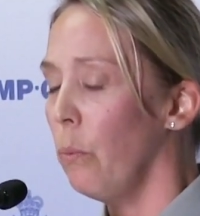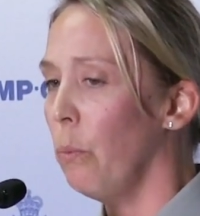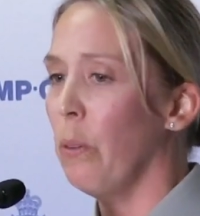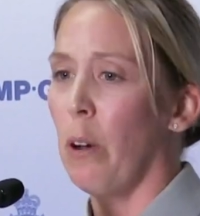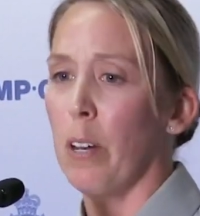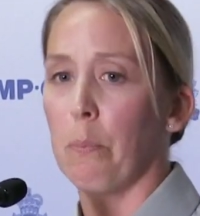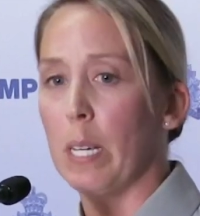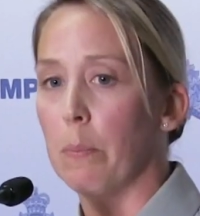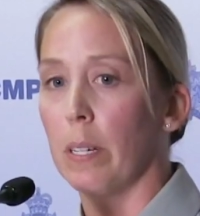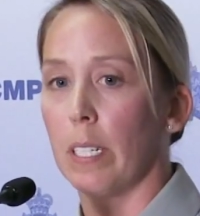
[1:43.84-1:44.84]
we want
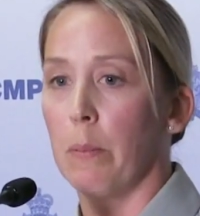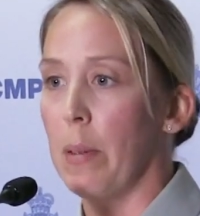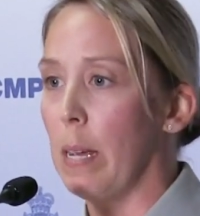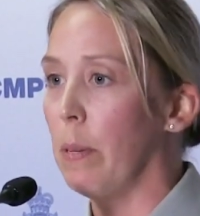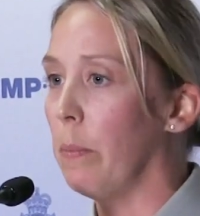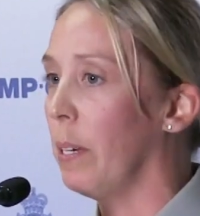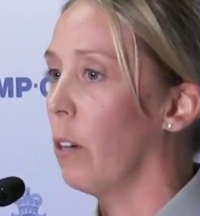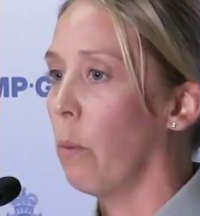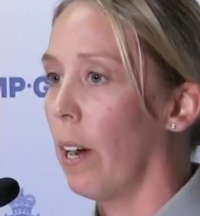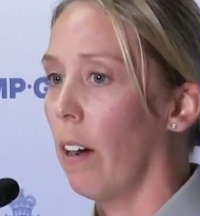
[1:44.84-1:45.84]
people to maybe be
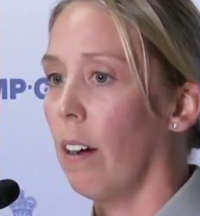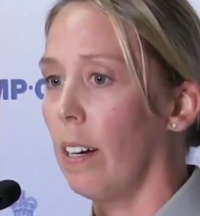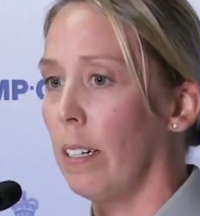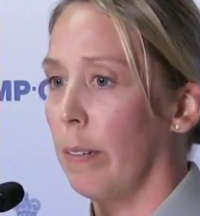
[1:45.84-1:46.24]
aware,